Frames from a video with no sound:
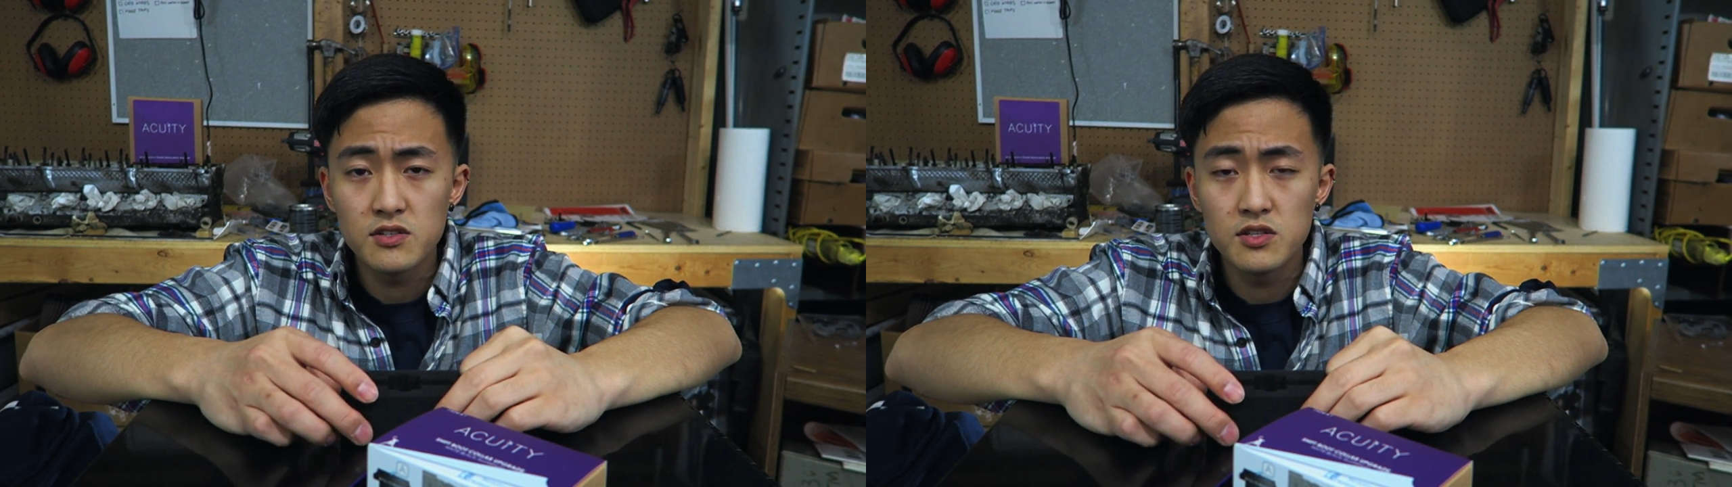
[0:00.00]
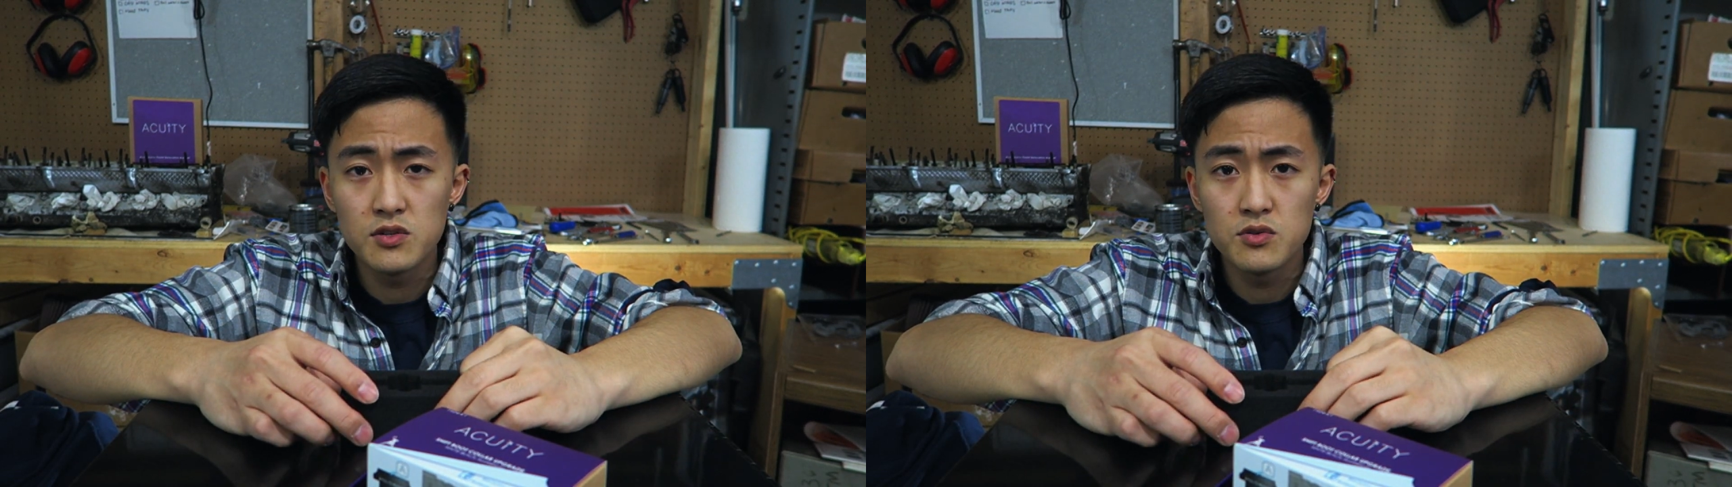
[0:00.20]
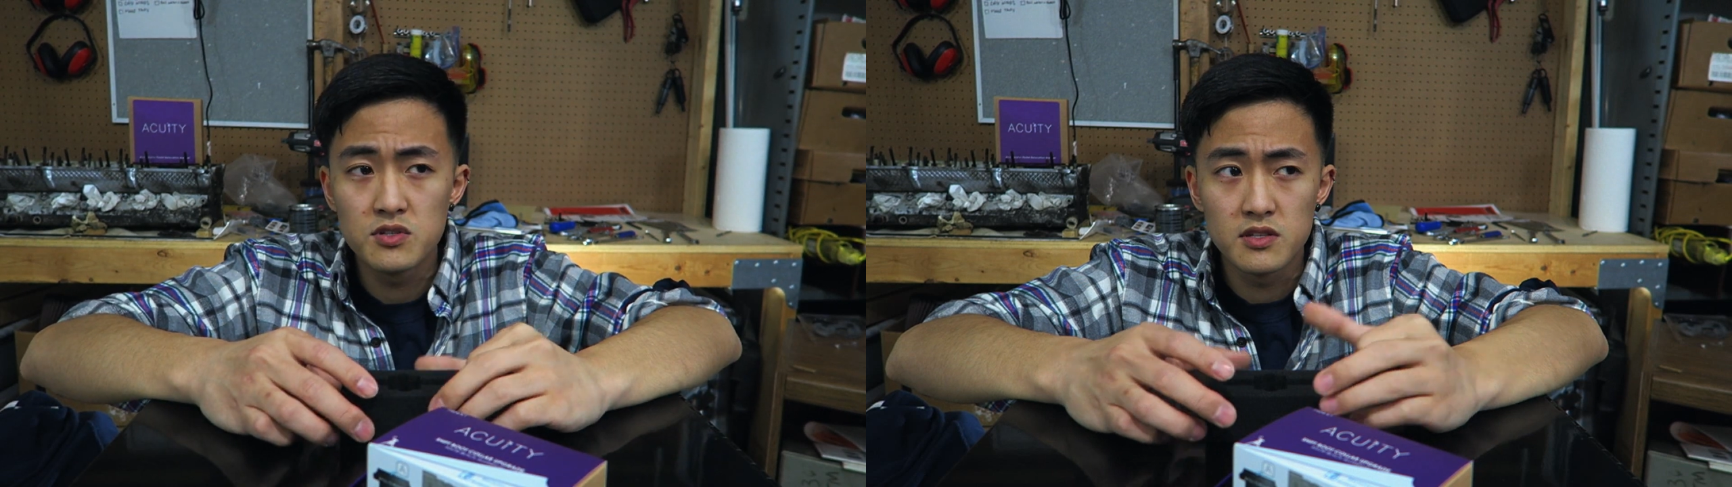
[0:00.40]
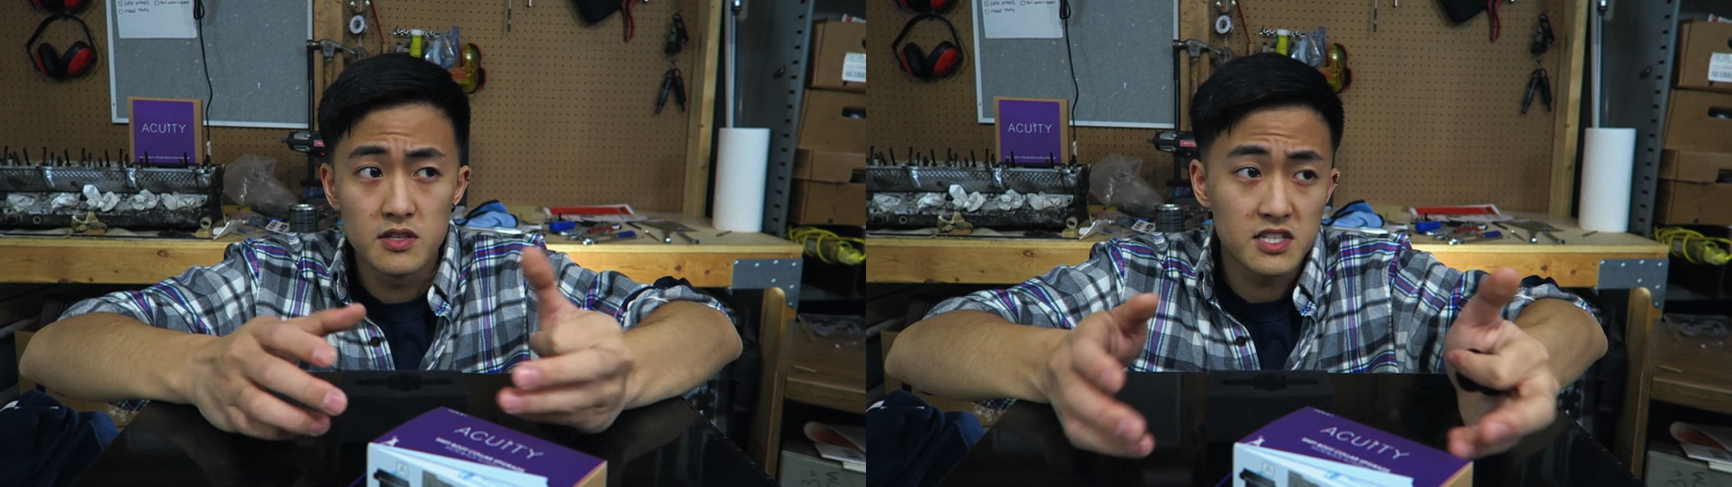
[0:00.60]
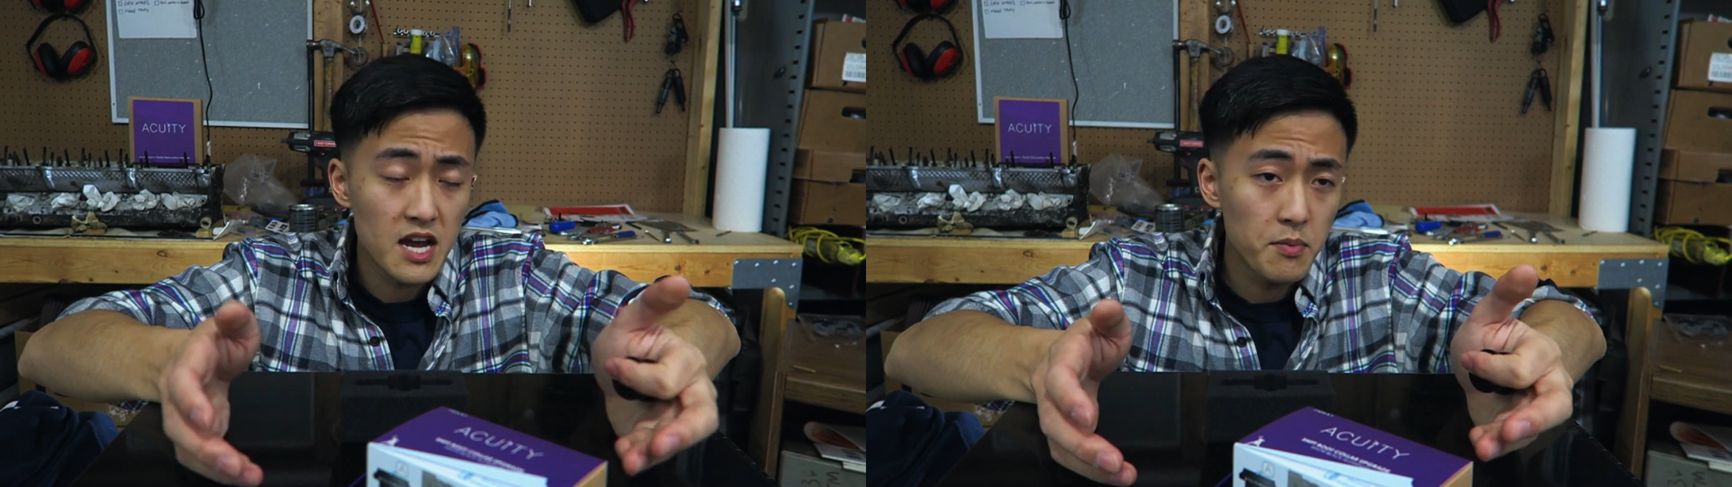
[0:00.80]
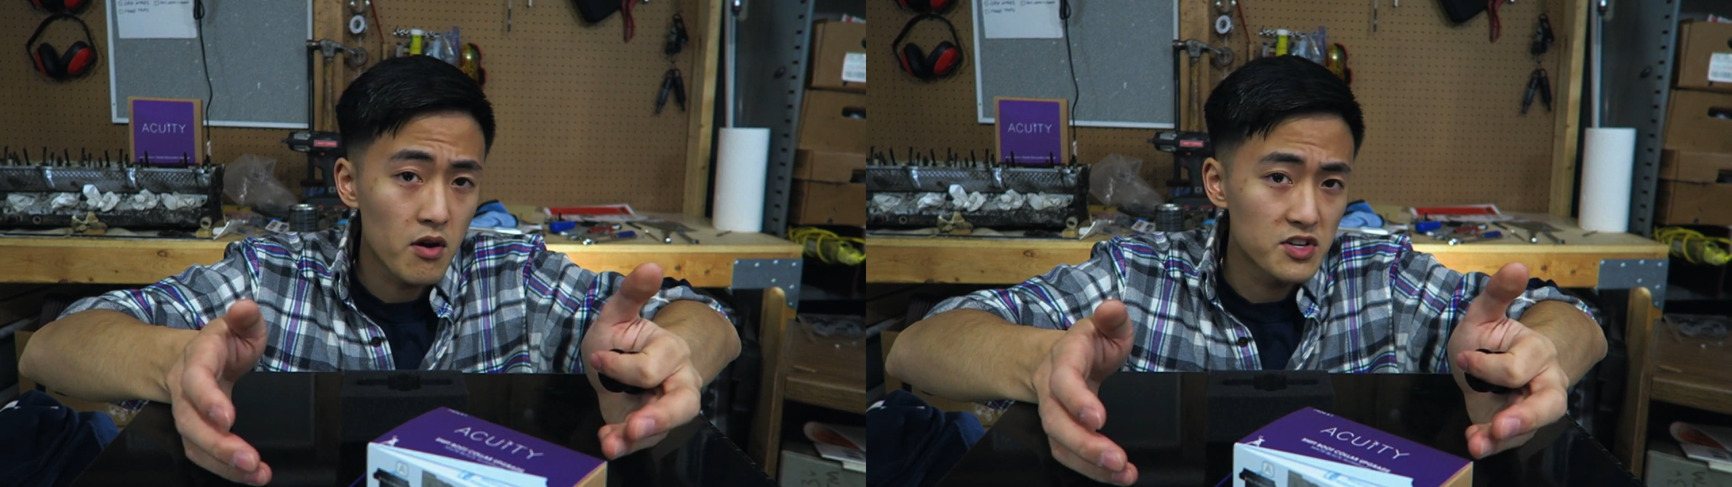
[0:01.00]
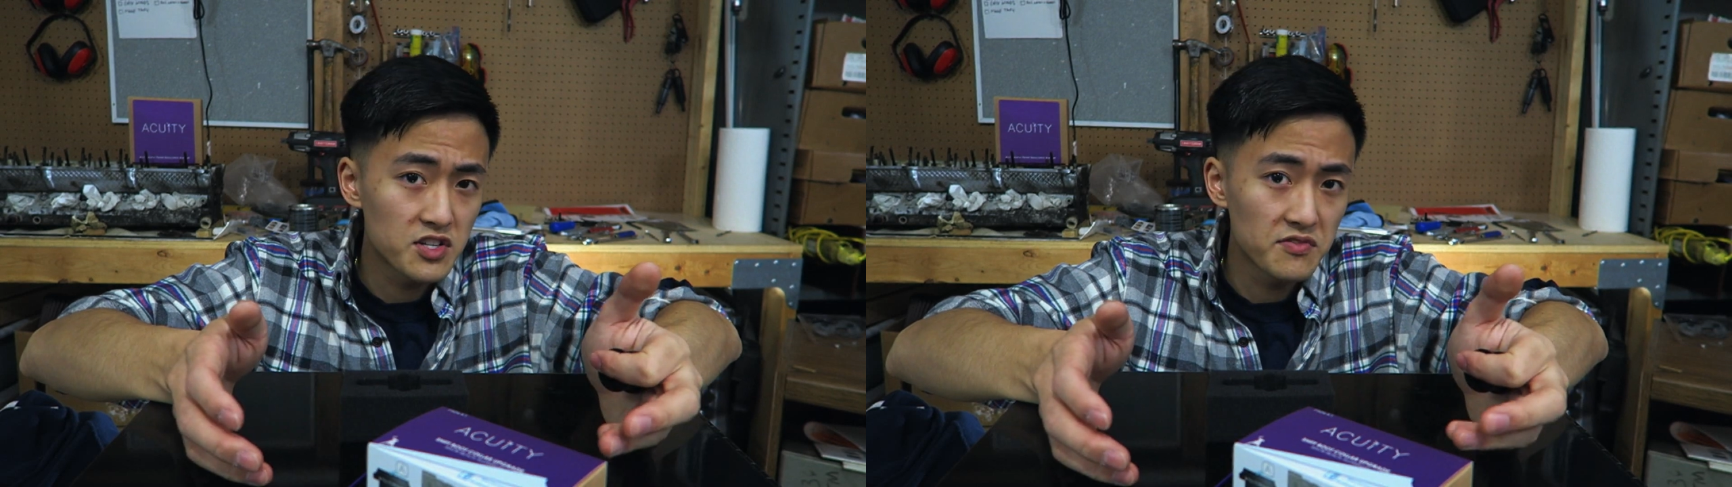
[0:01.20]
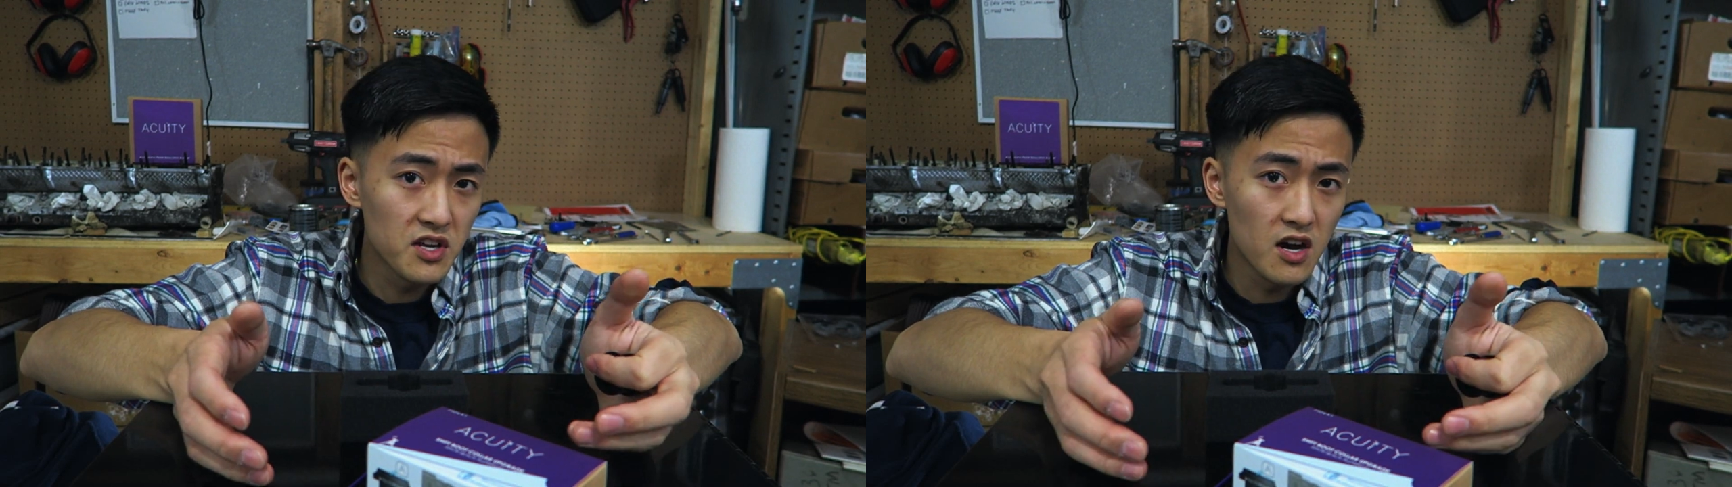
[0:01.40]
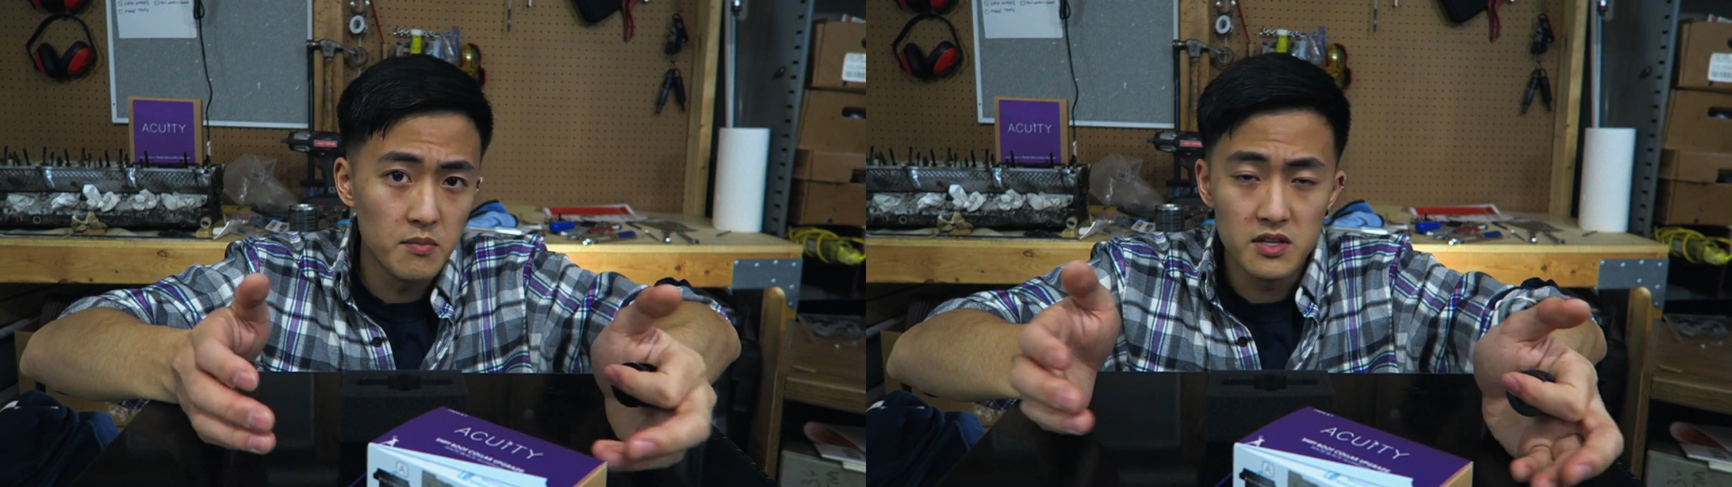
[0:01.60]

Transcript: to use the Type R shift knob